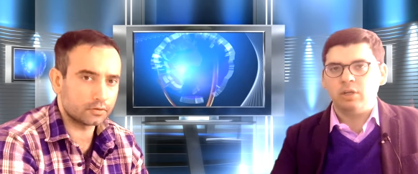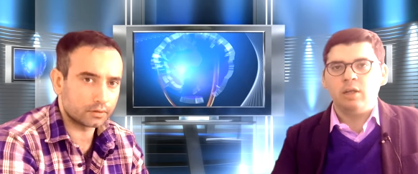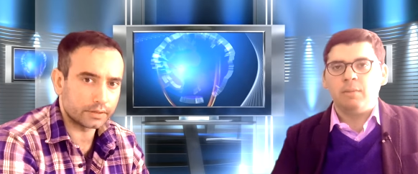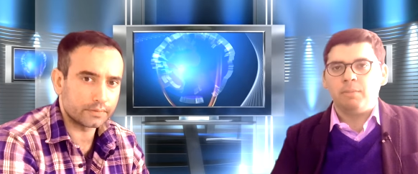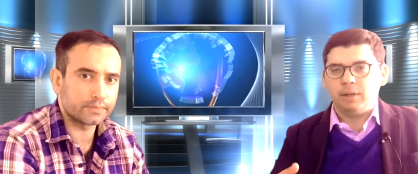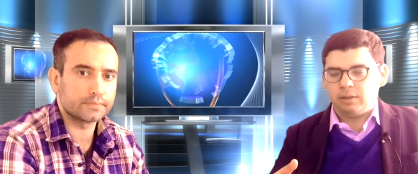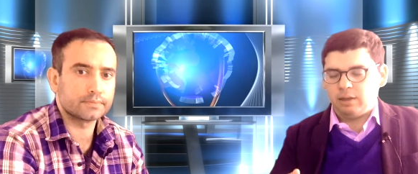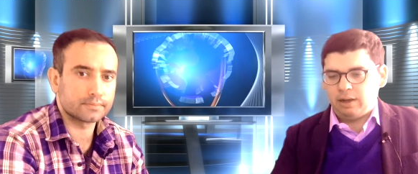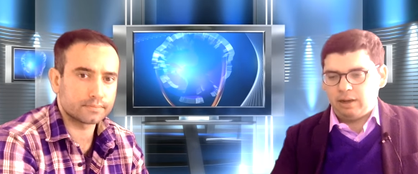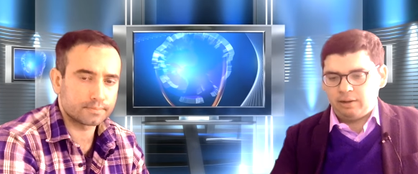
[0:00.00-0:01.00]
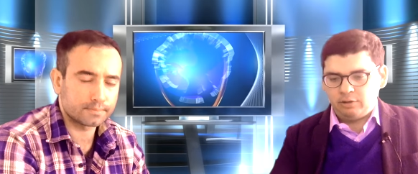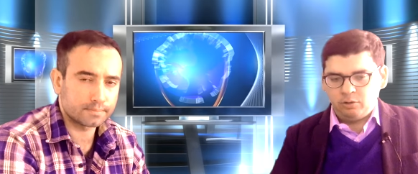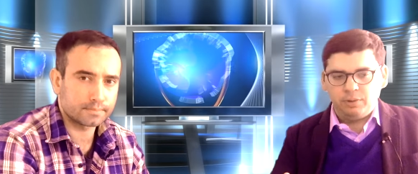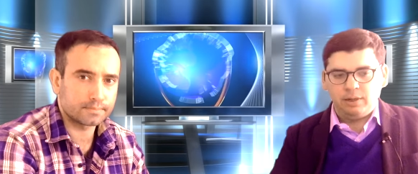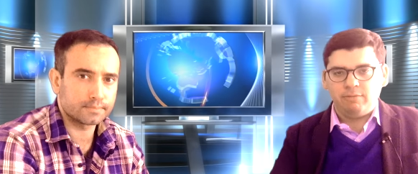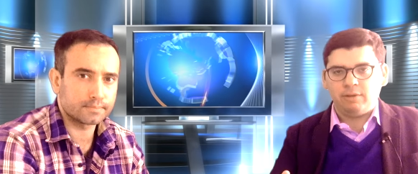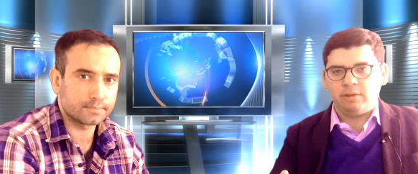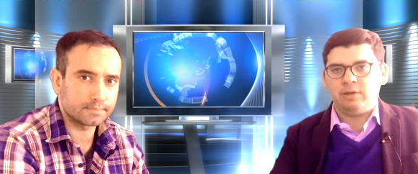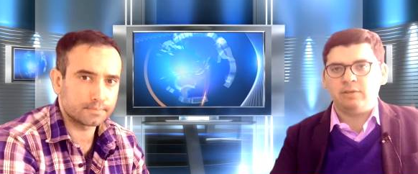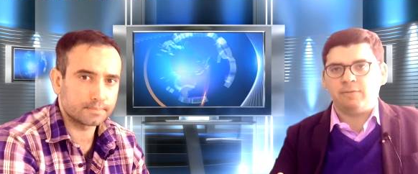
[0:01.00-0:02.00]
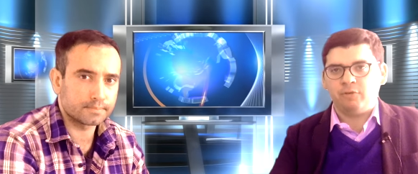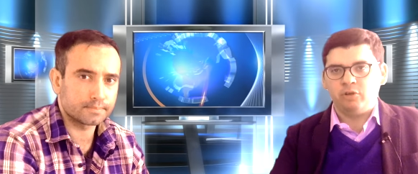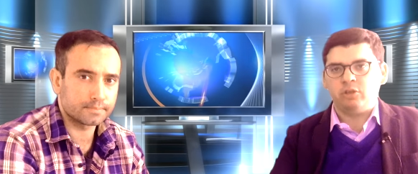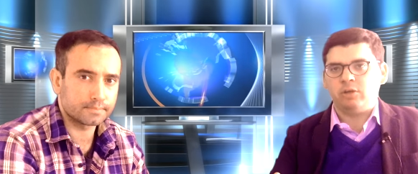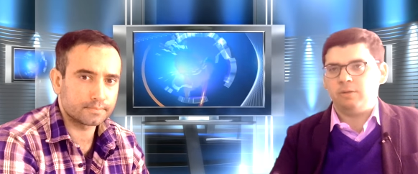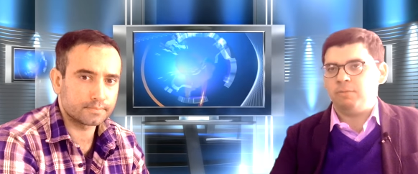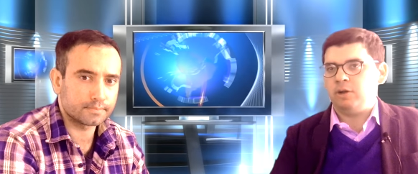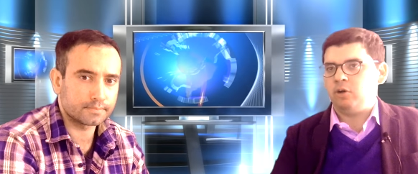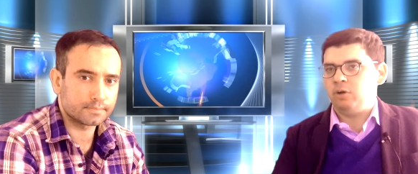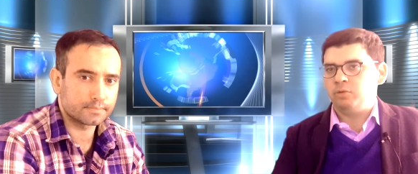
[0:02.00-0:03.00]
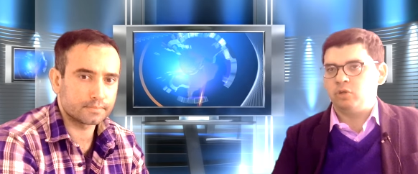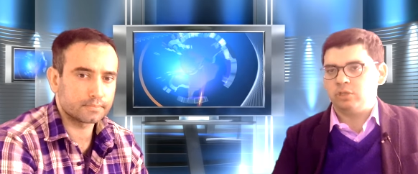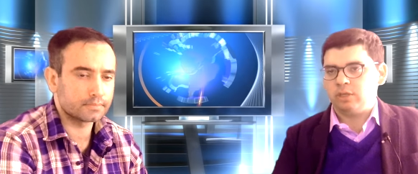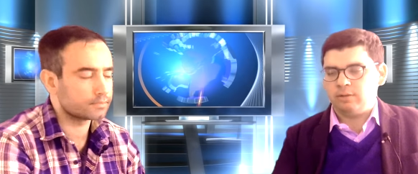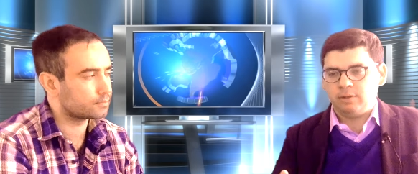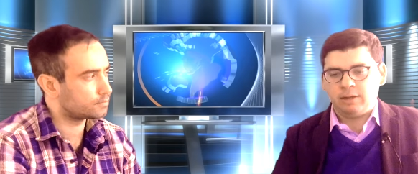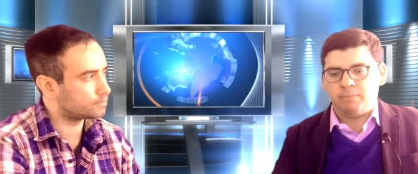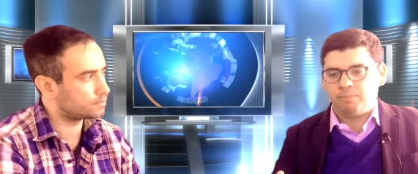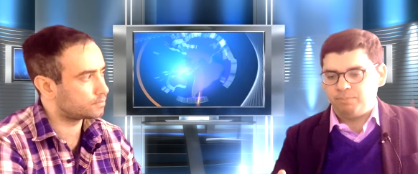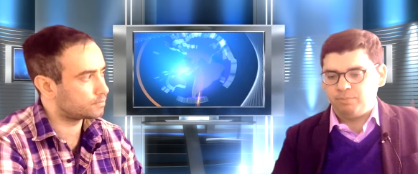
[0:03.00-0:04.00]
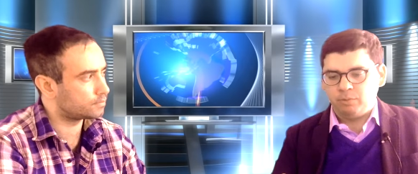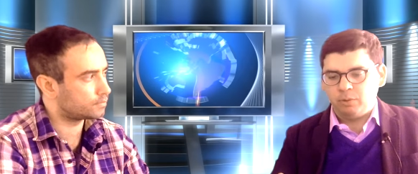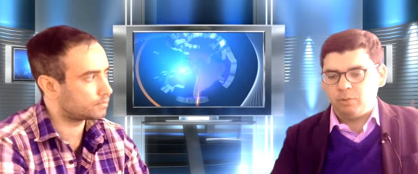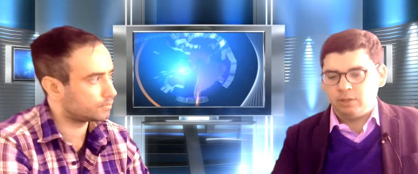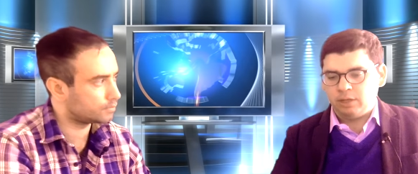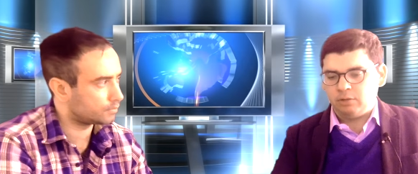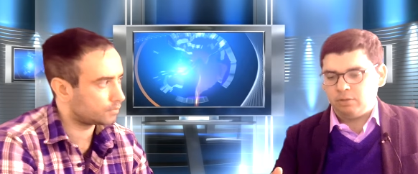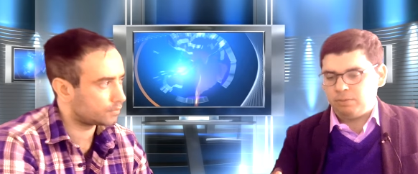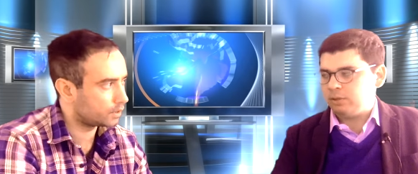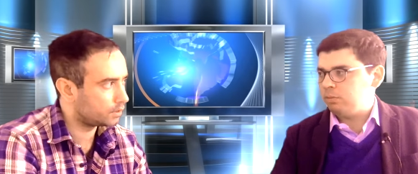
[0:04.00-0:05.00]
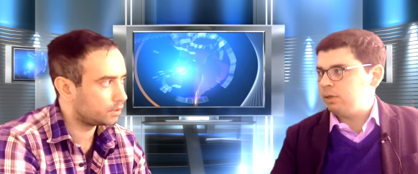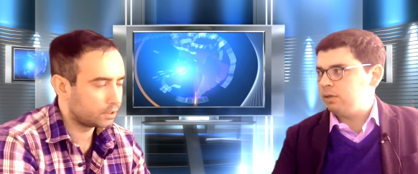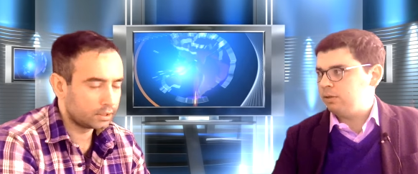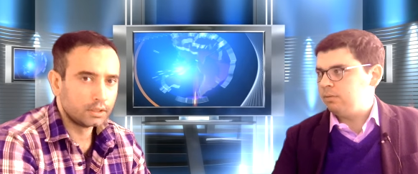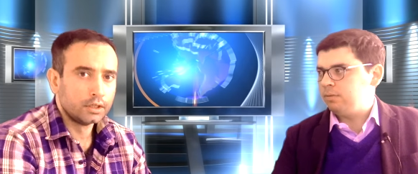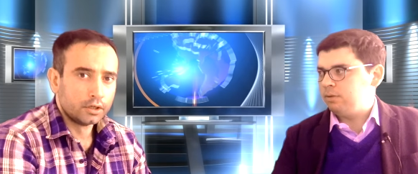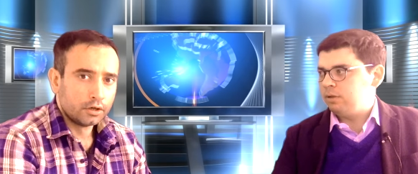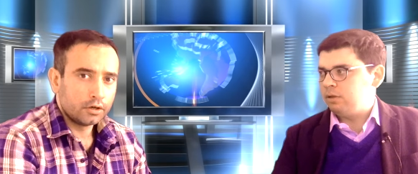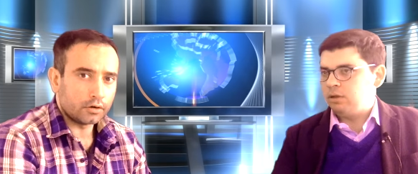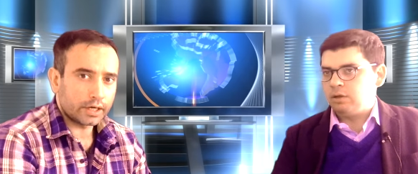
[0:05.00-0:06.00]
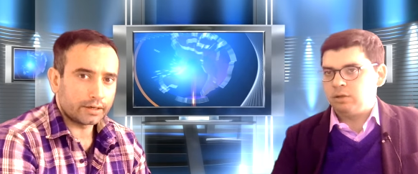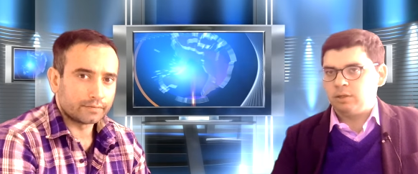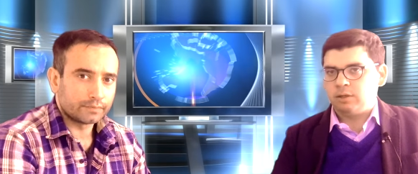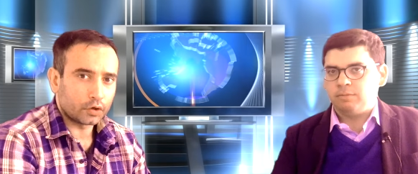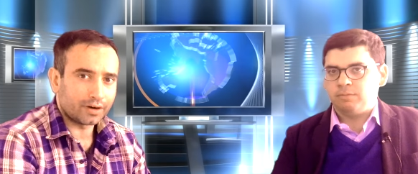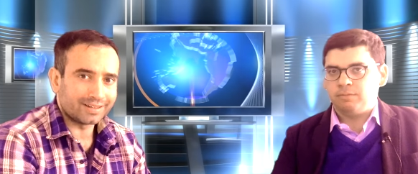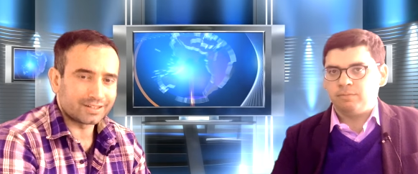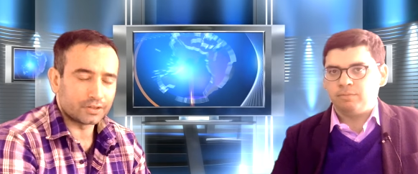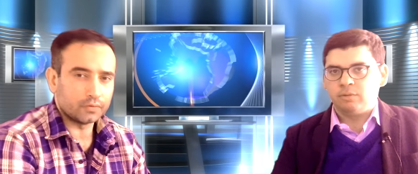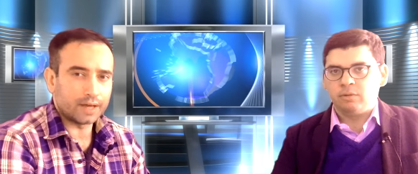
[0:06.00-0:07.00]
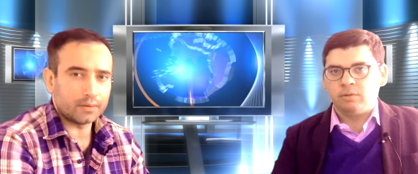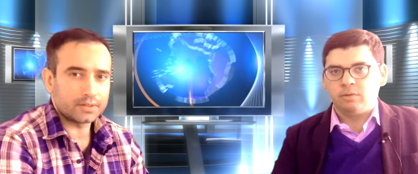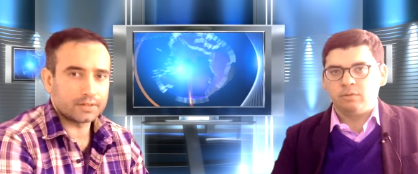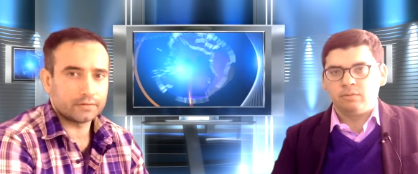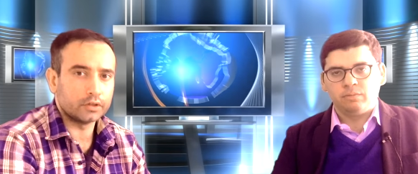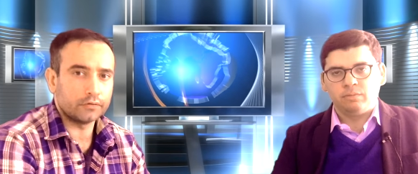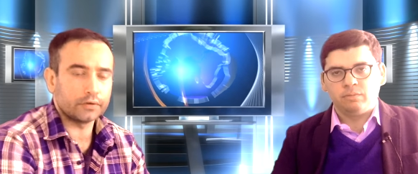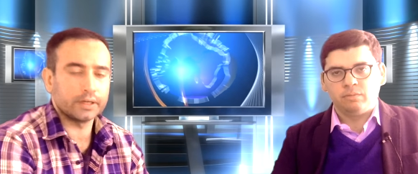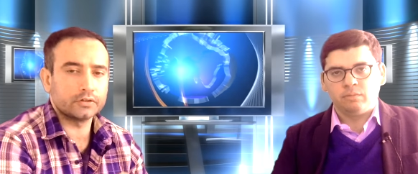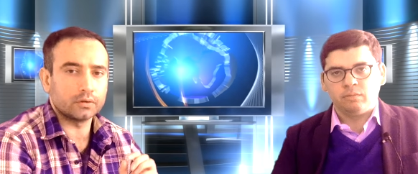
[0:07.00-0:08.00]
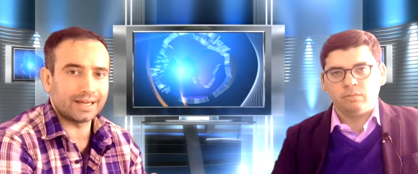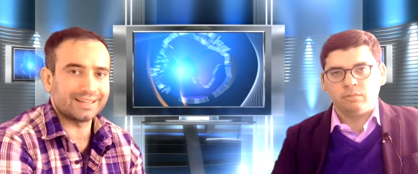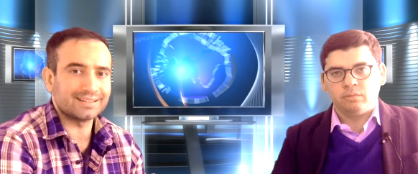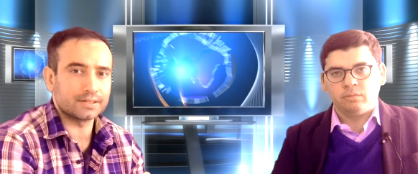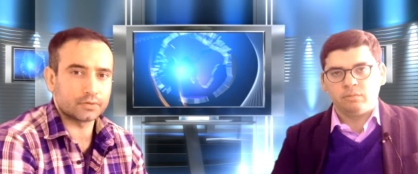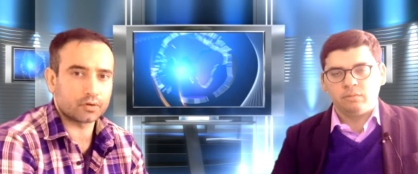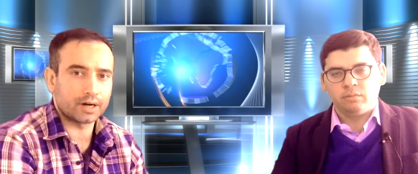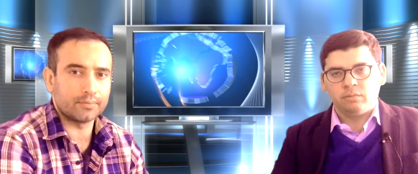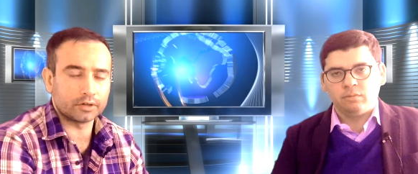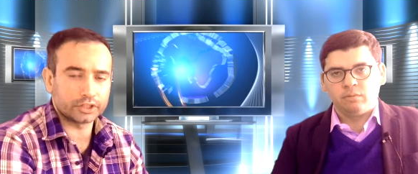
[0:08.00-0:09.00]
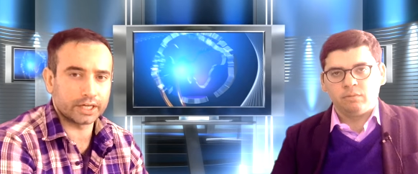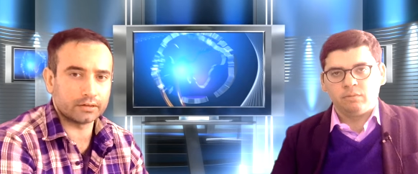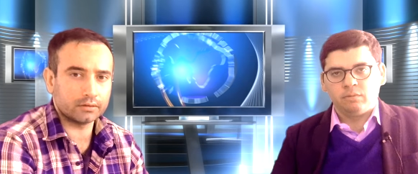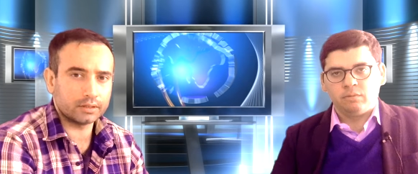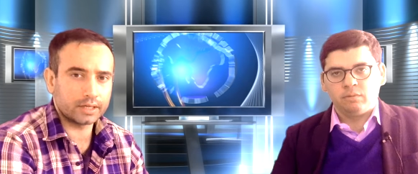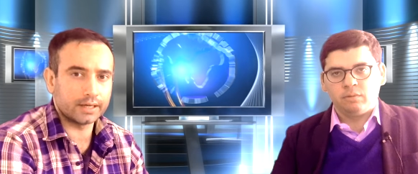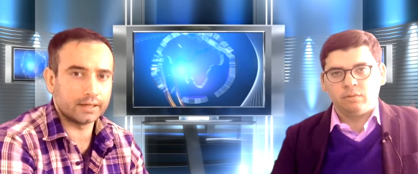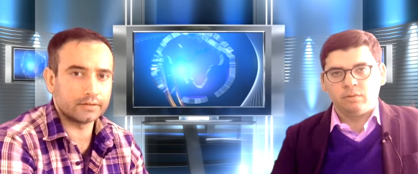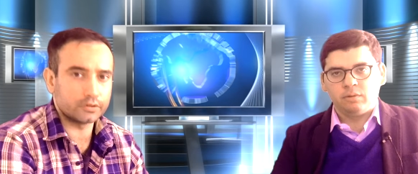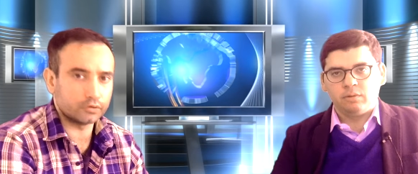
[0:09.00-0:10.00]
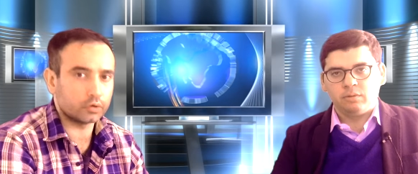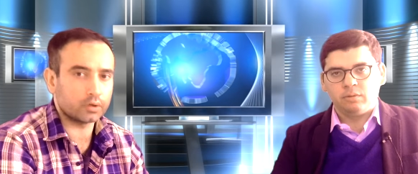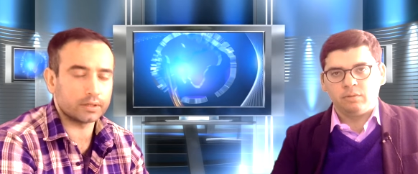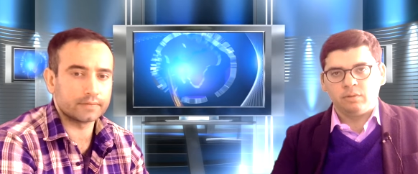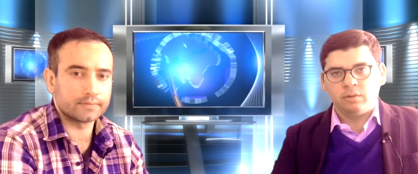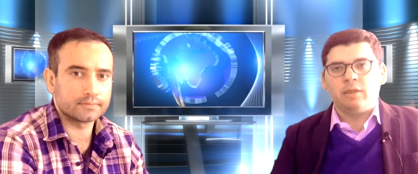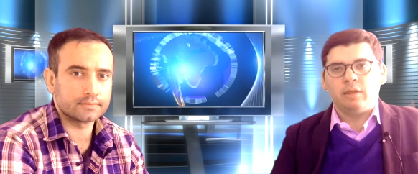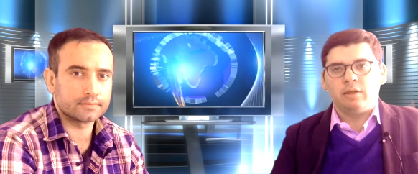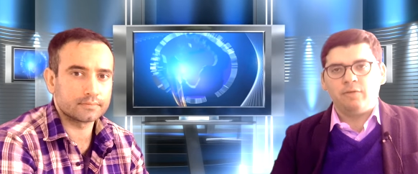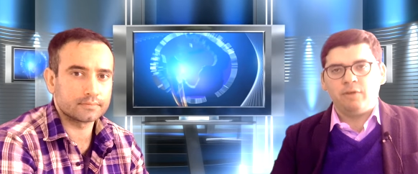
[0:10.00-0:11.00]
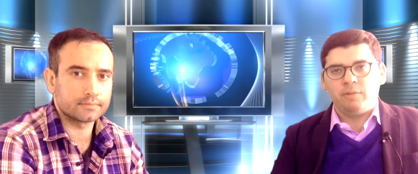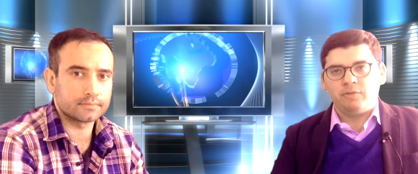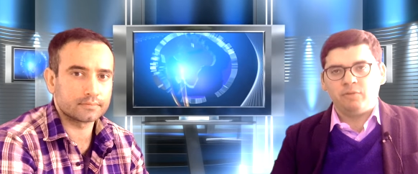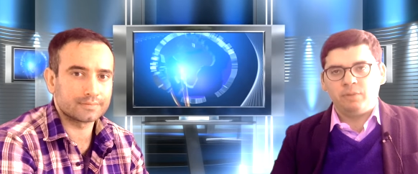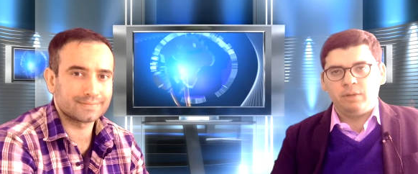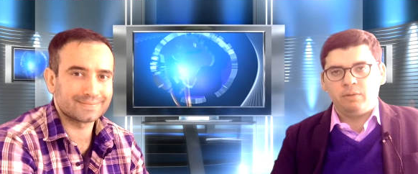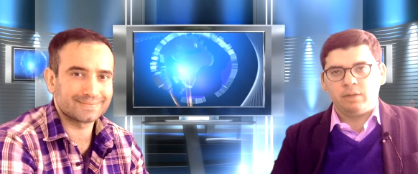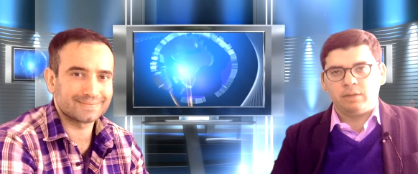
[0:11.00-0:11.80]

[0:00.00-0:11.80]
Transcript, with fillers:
Speaker 1: absolutely. But I do believe that there is a future in binary options, and yeah, we will get to a better one.
Speaker 2: Okay, all right, so that was it. Don't forget to like and subscribe our channel, and see you shortly.
Speaker 1: Thank you very much for being with